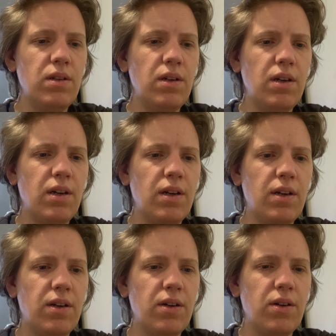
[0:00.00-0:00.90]

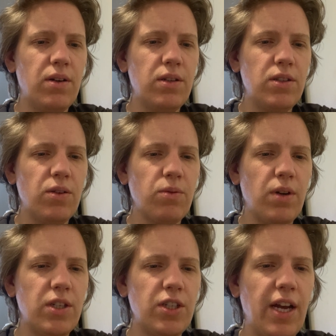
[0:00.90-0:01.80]
Oh, don't
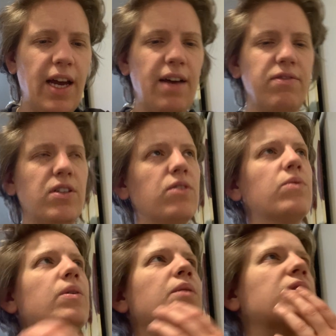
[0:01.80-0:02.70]
rush half notes.
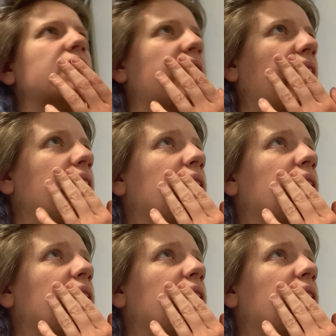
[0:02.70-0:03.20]
Where was that?